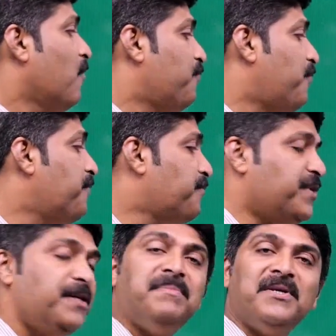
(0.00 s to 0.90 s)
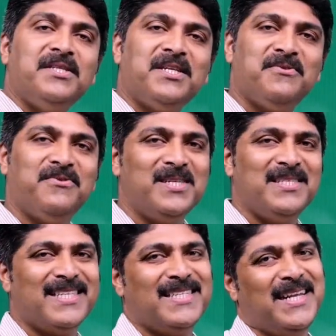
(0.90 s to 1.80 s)
50% of
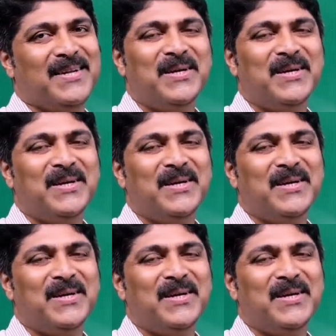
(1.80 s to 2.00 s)
169.